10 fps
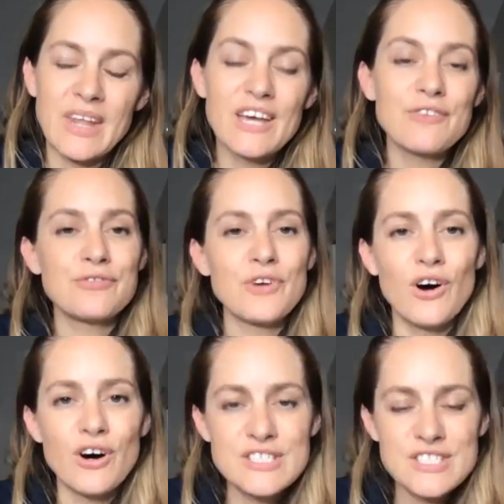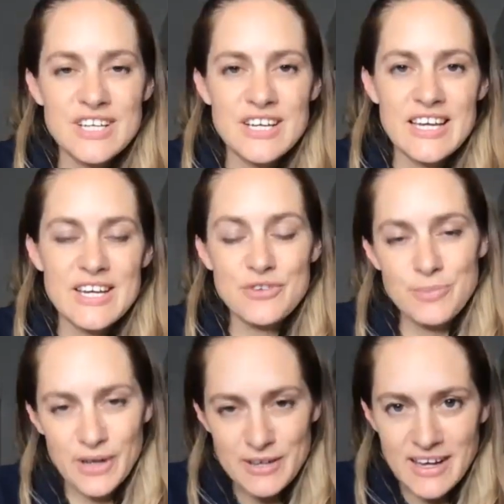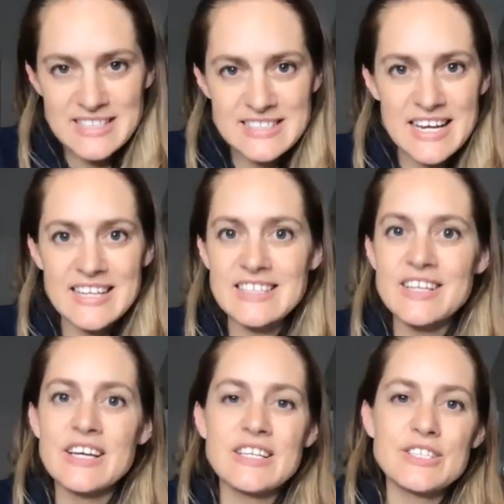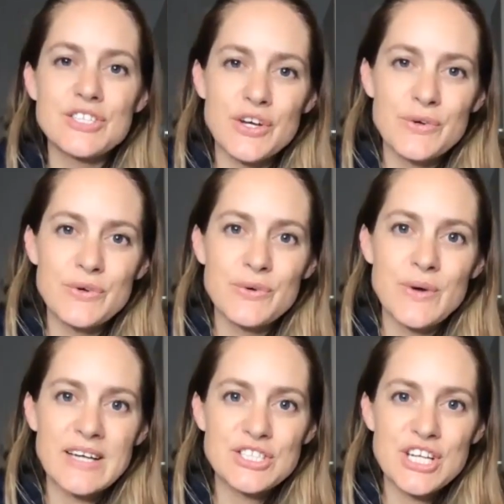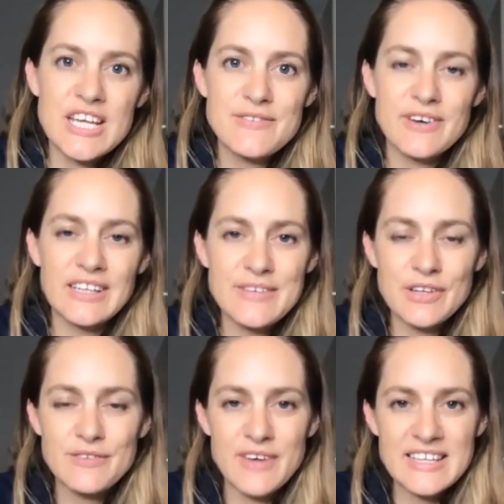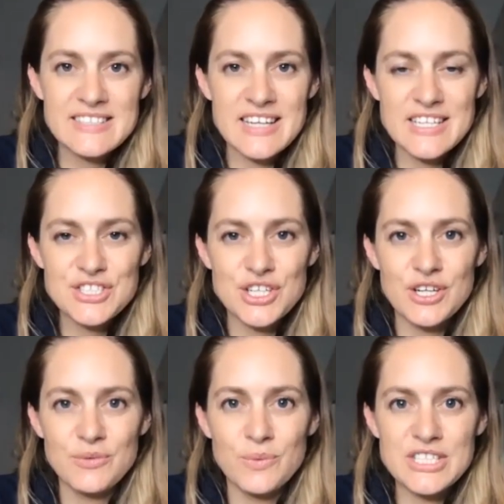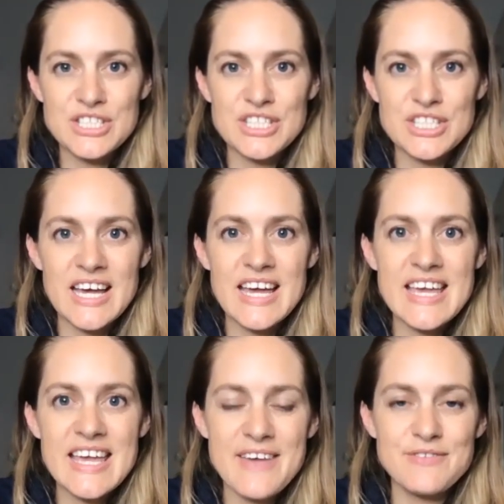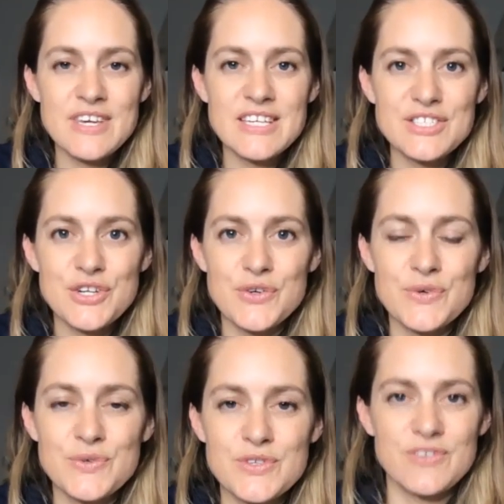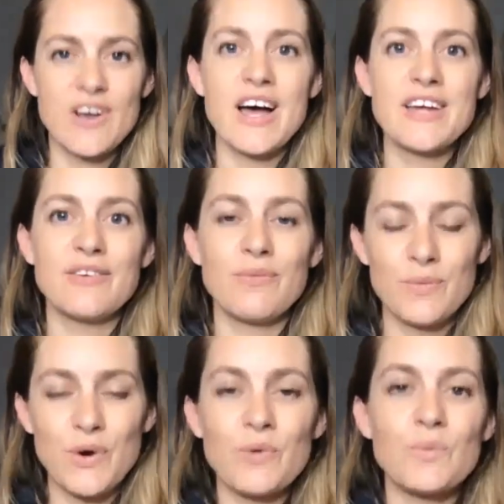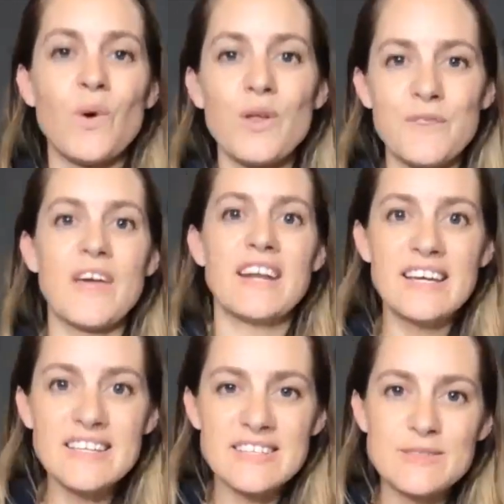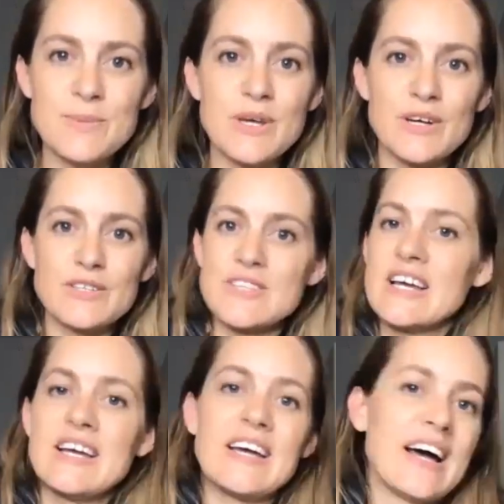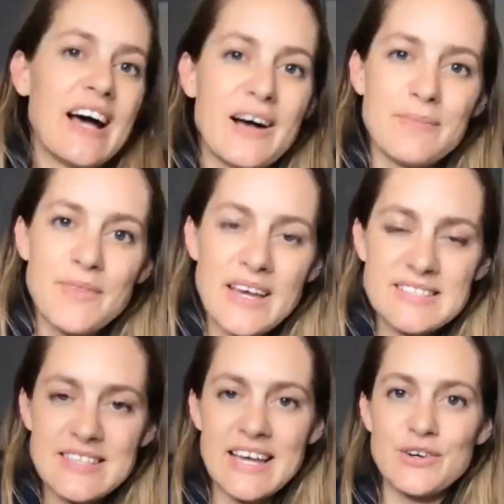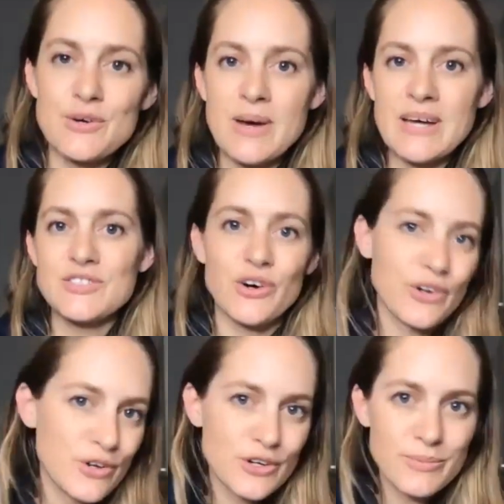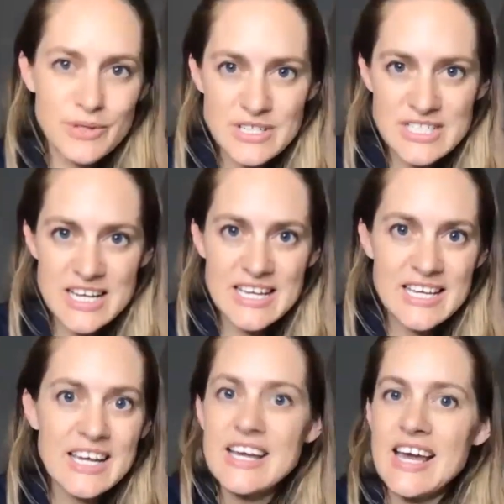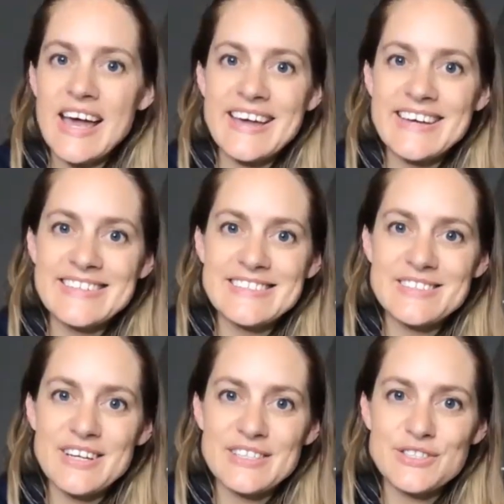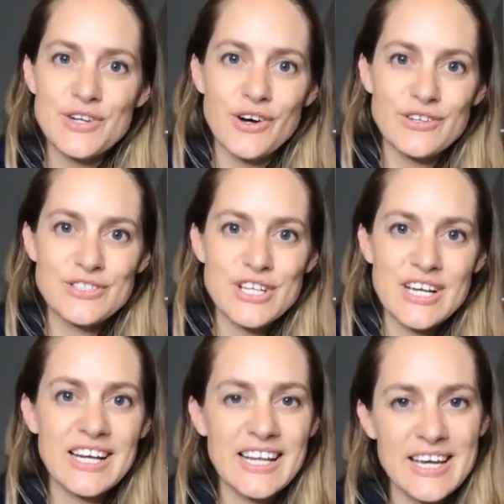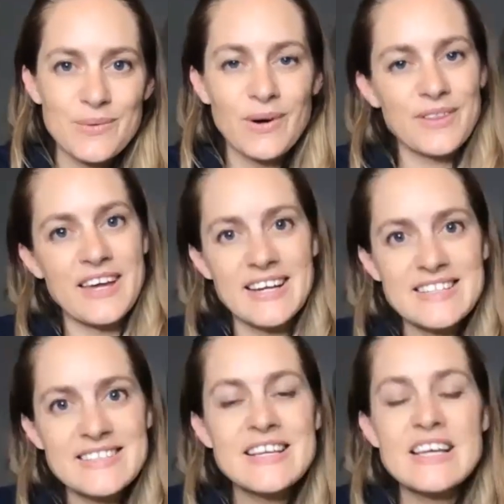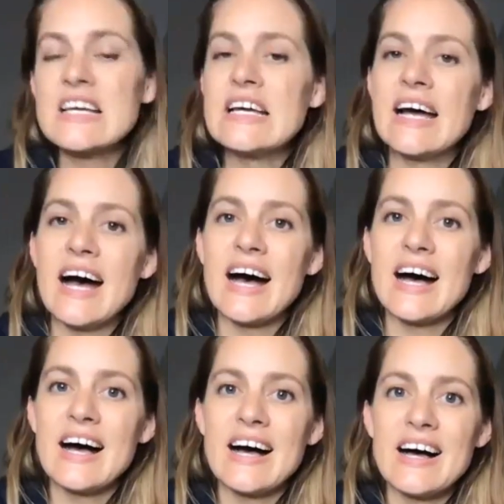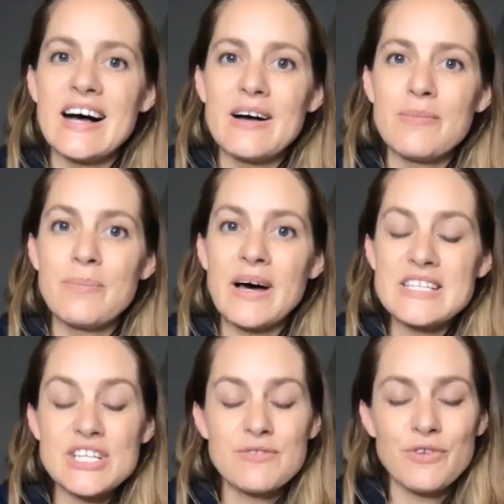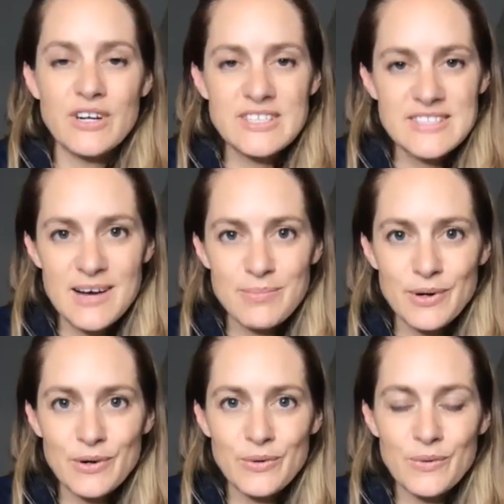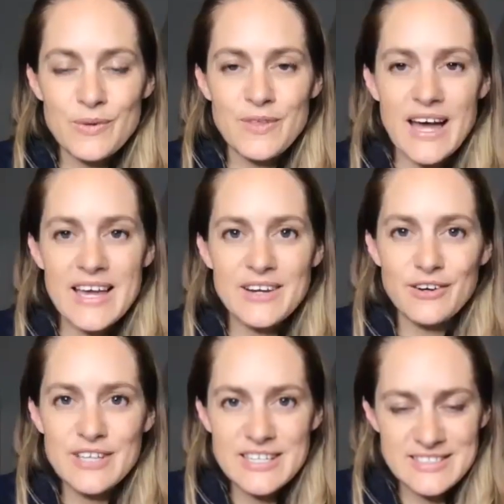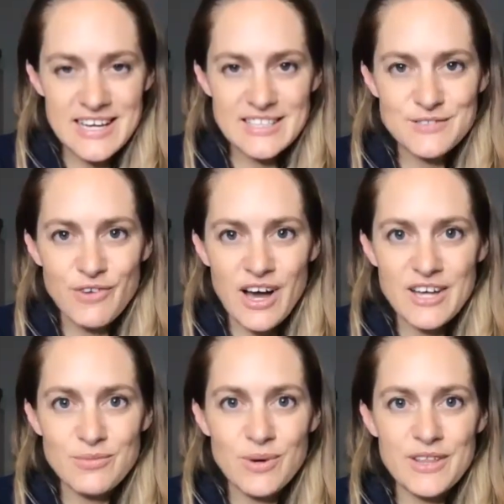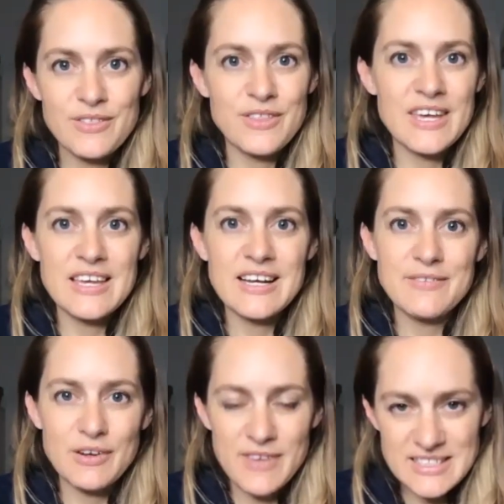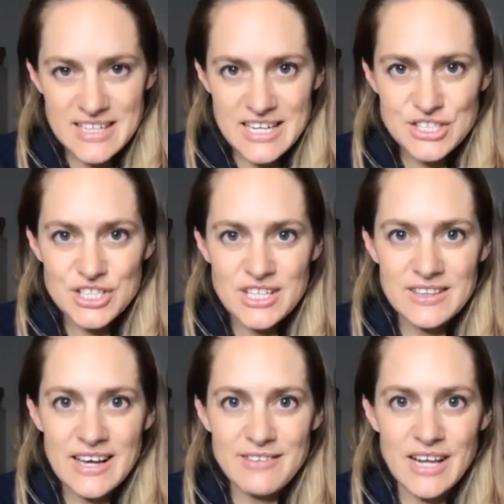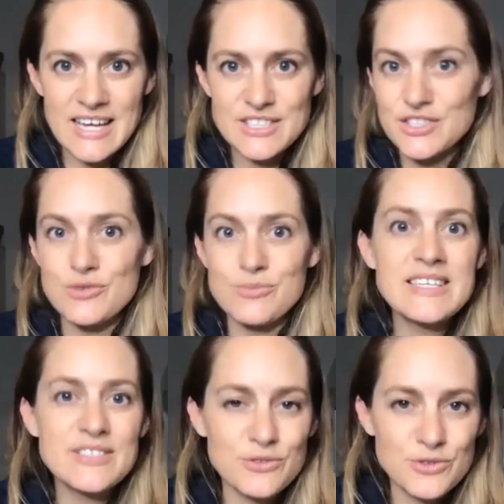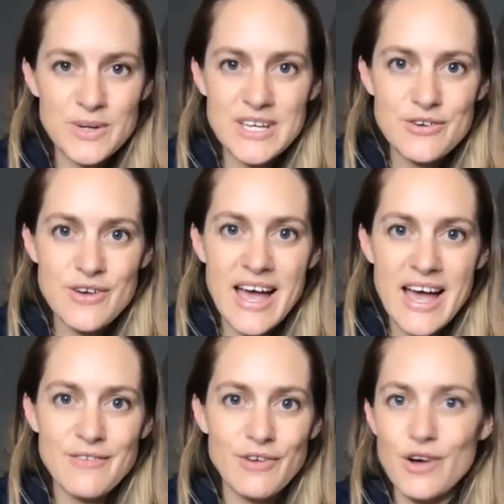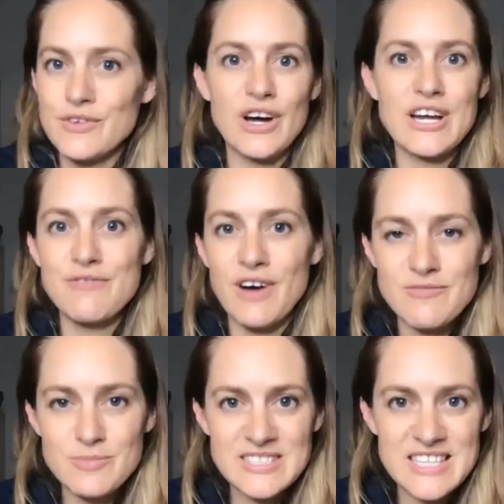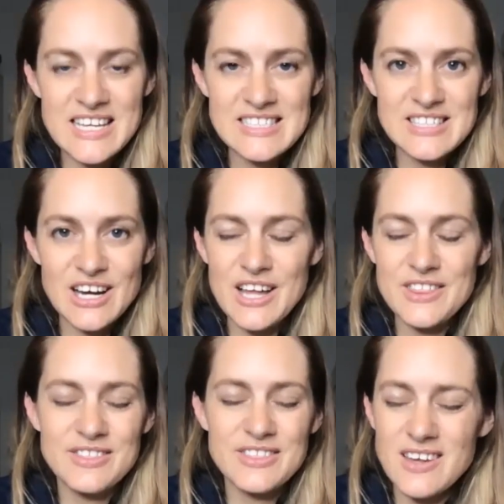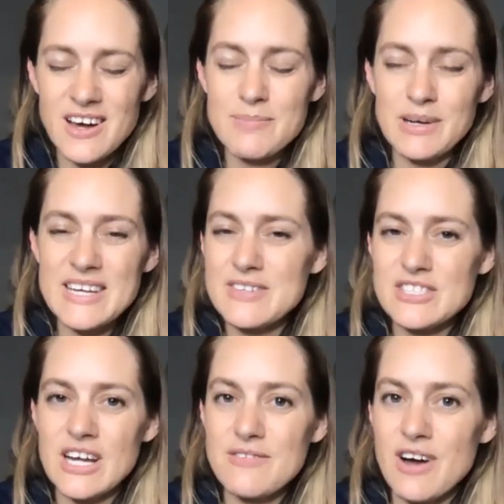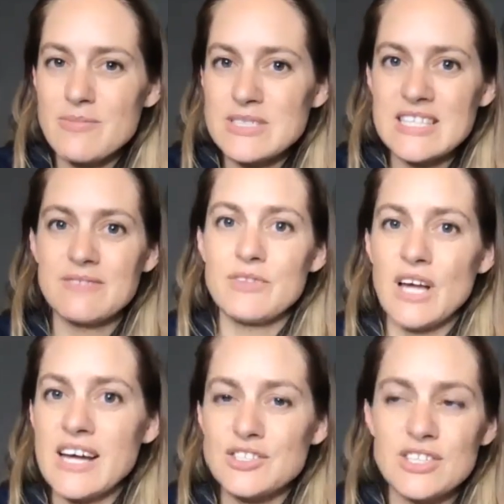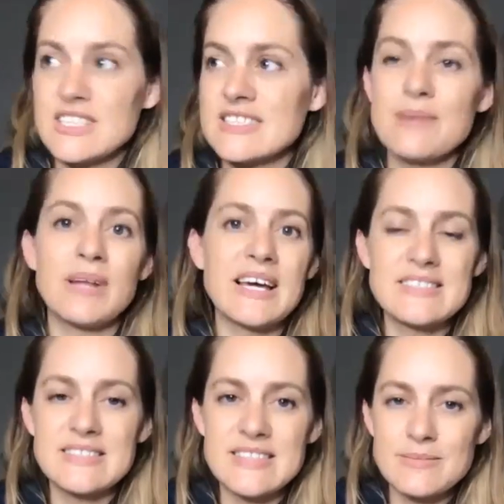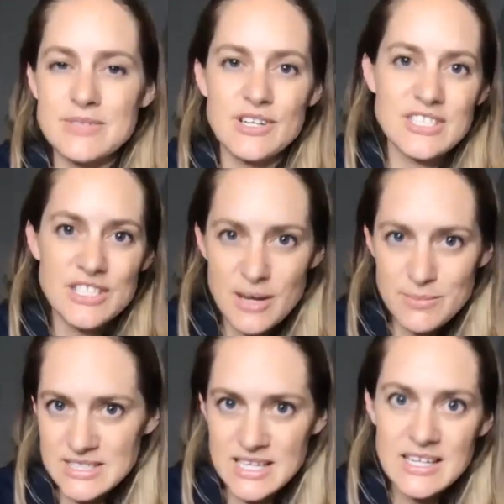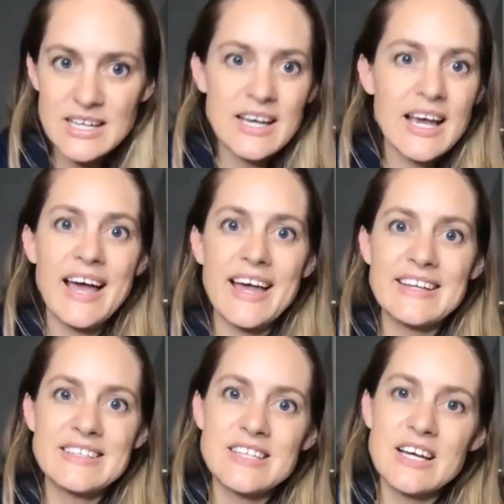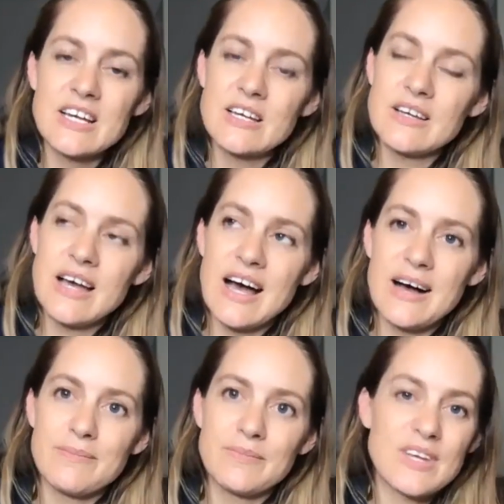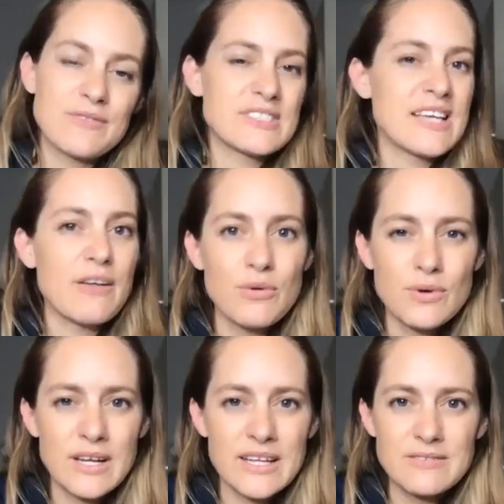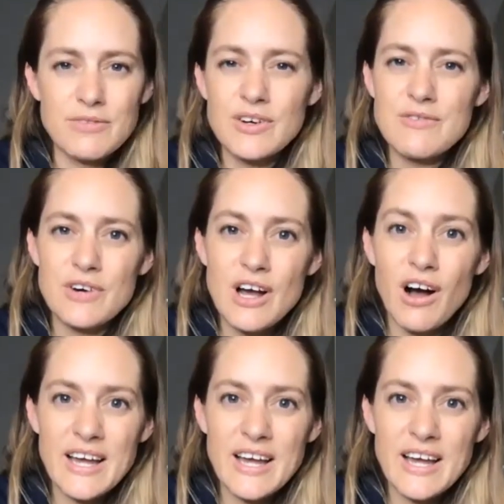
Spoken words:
if not everybody vaccinated, to achieve a level of vaccination which they have yet to decide, what that is, because they're saying, based on herd immunity, and it's not clear what that is. But for example, they are not yet satisfied with the level of vaccination that relates to measles, where you have over 95%, I believe it's 95% of the country, in some places up to 99%, and say for South Auckland, very, very high